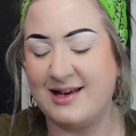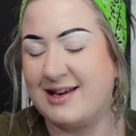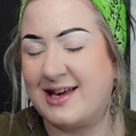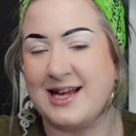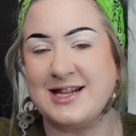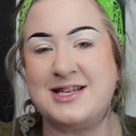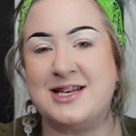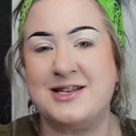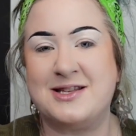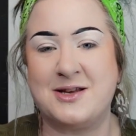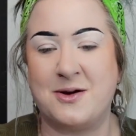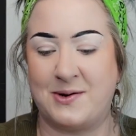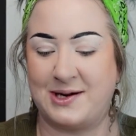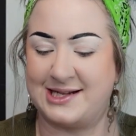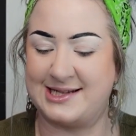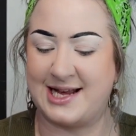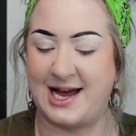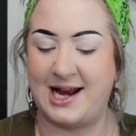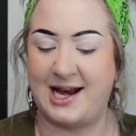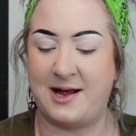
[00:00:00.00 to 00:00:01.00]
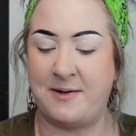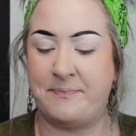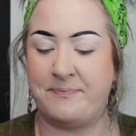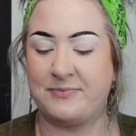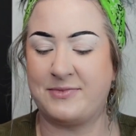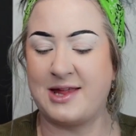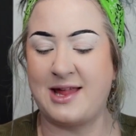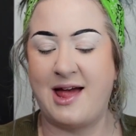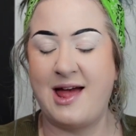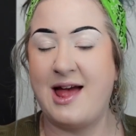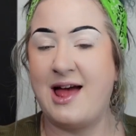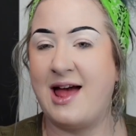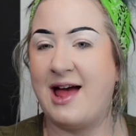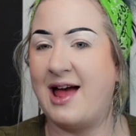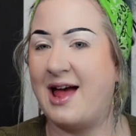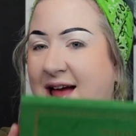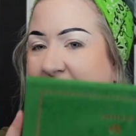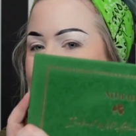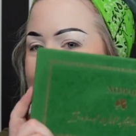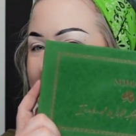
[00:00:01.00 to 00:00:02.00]
Gets you so excited.
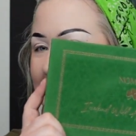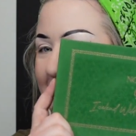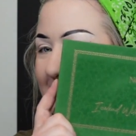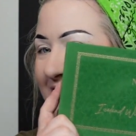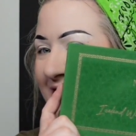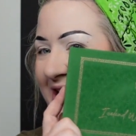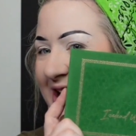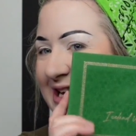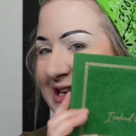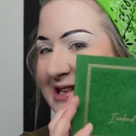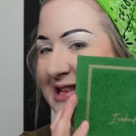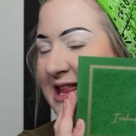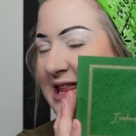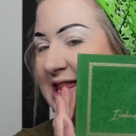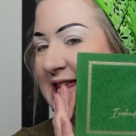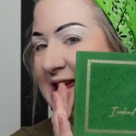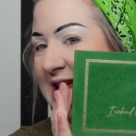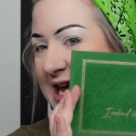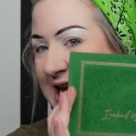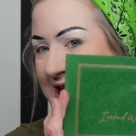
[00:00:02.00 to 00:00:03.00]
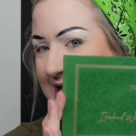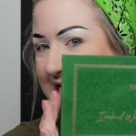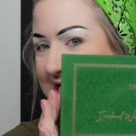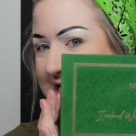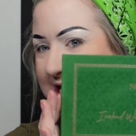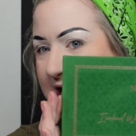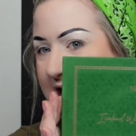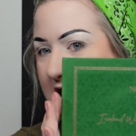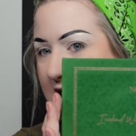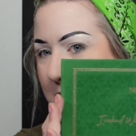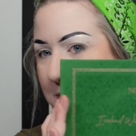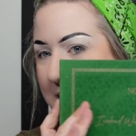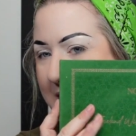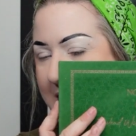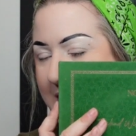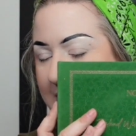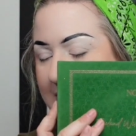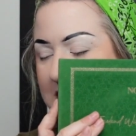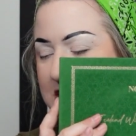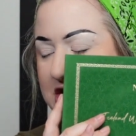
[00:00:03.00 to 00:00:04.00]
Here is the inside
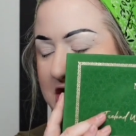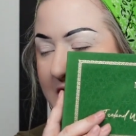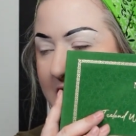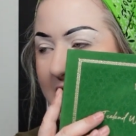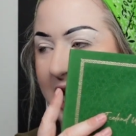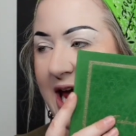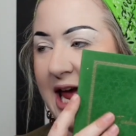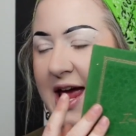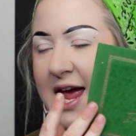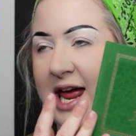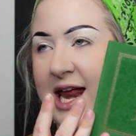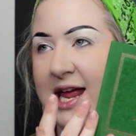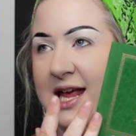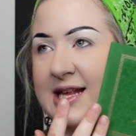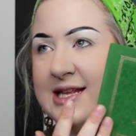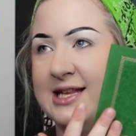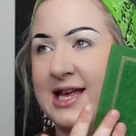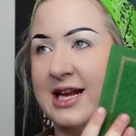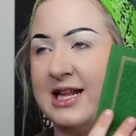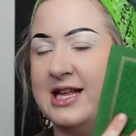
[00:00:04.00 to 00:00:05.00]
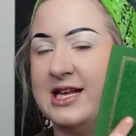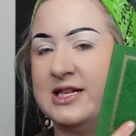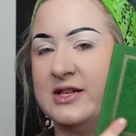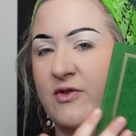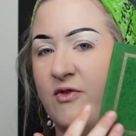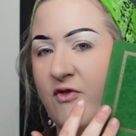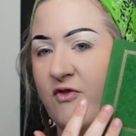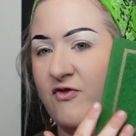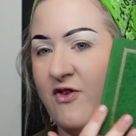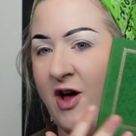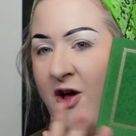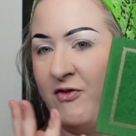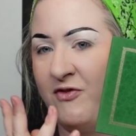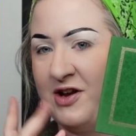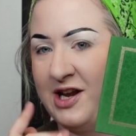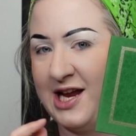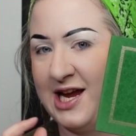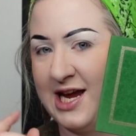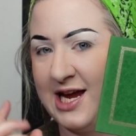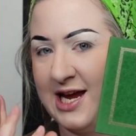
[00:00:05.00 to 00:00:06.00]
packaging. It is like this
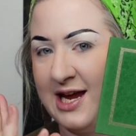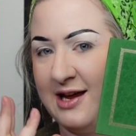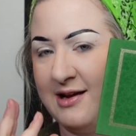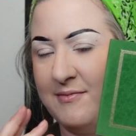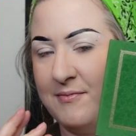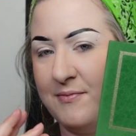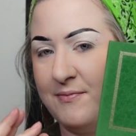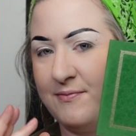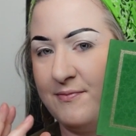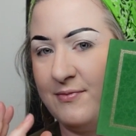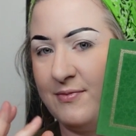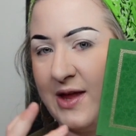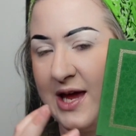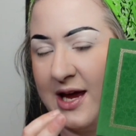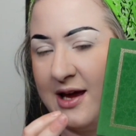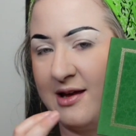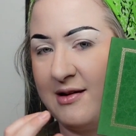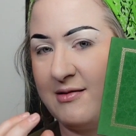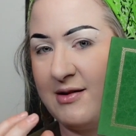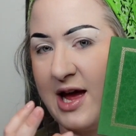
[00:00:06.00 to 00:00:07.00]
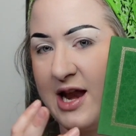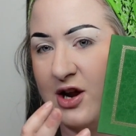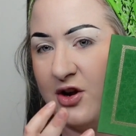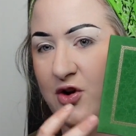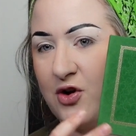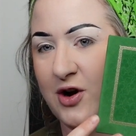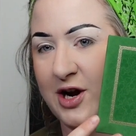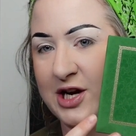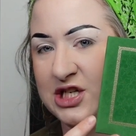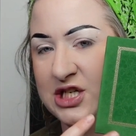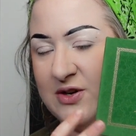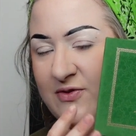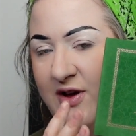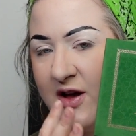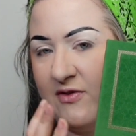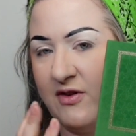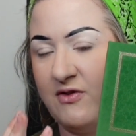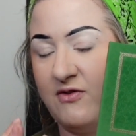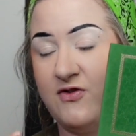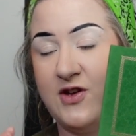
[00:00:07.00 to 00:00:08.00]
velvety, like kind of crushed
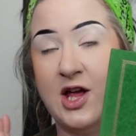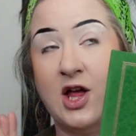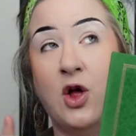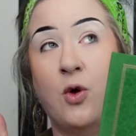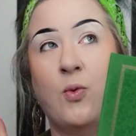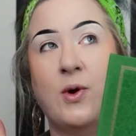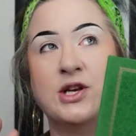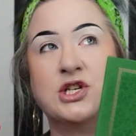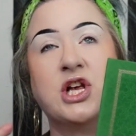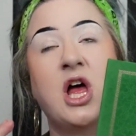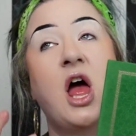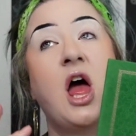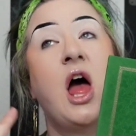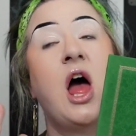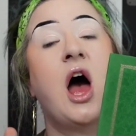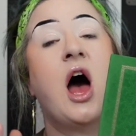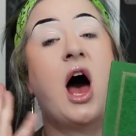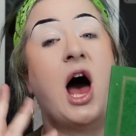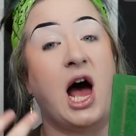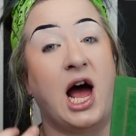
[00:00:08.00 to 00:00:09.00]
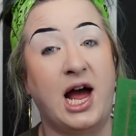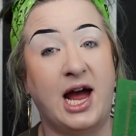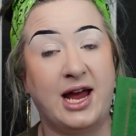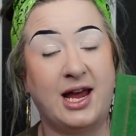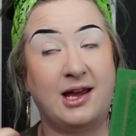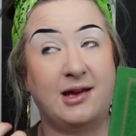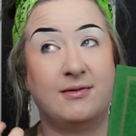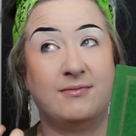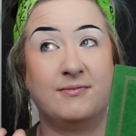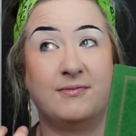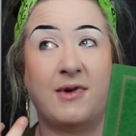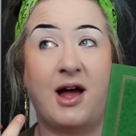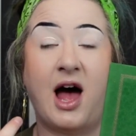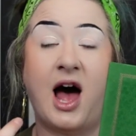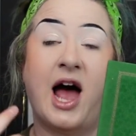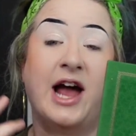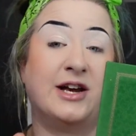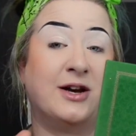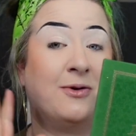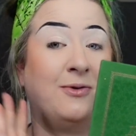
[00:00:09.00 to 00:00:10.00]
velvet feel, which I
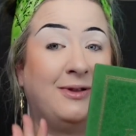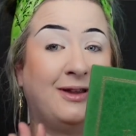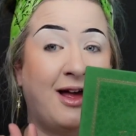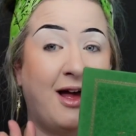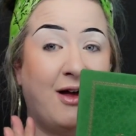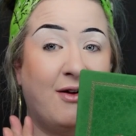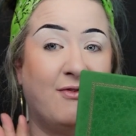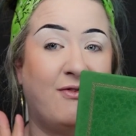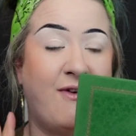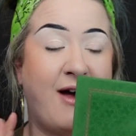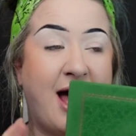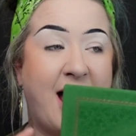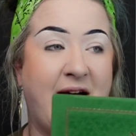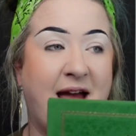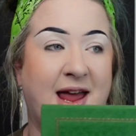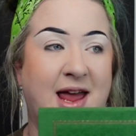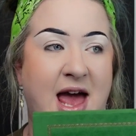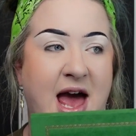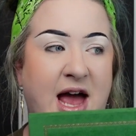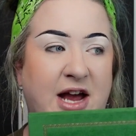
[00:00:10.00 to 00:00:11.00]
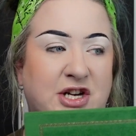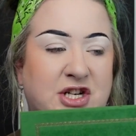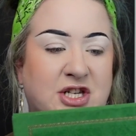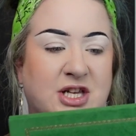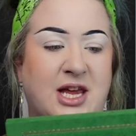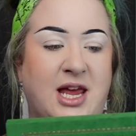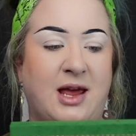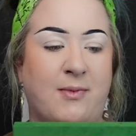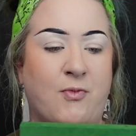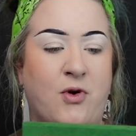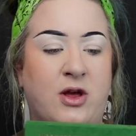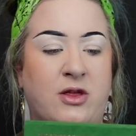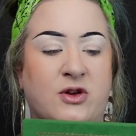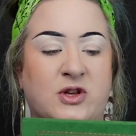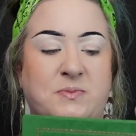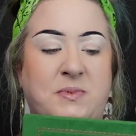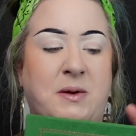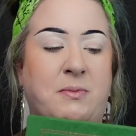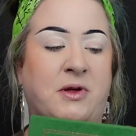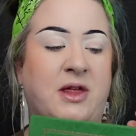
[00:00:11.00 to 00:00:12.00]
don't love. I actually am one of those
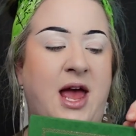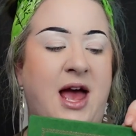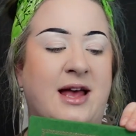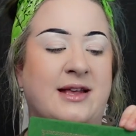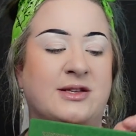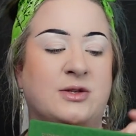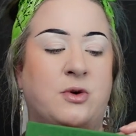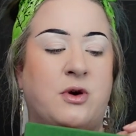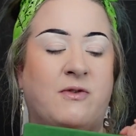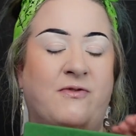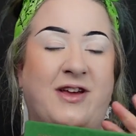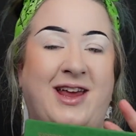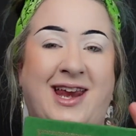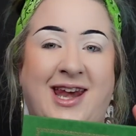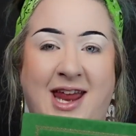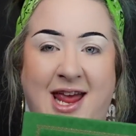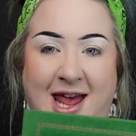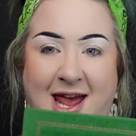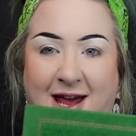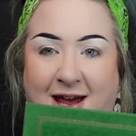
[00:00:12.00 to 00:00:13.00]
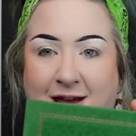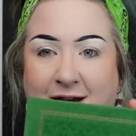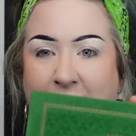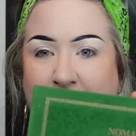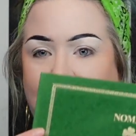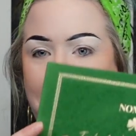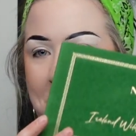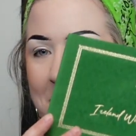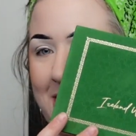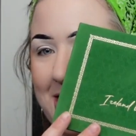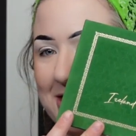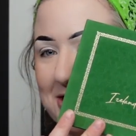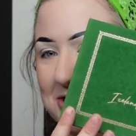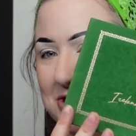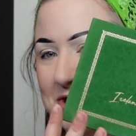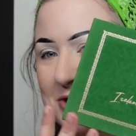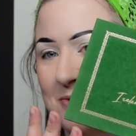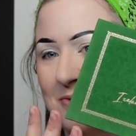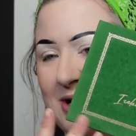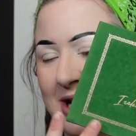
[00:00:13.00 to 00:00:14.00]
people that has sort of like an ick
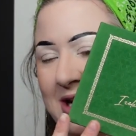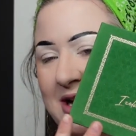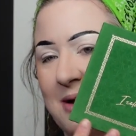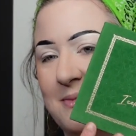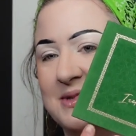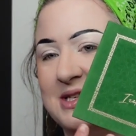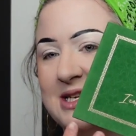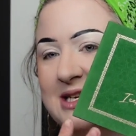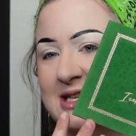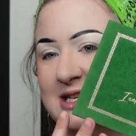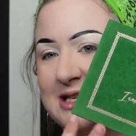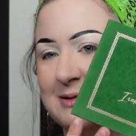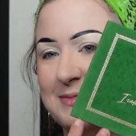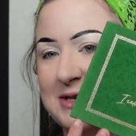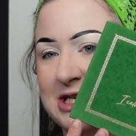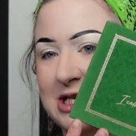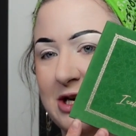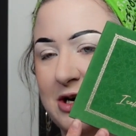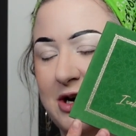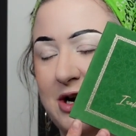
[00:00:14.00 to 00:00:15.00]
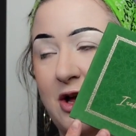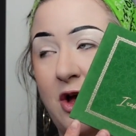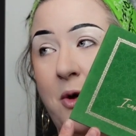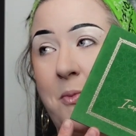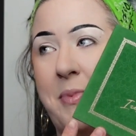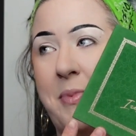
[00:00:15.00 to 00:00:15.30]
cringe when it comes to this material,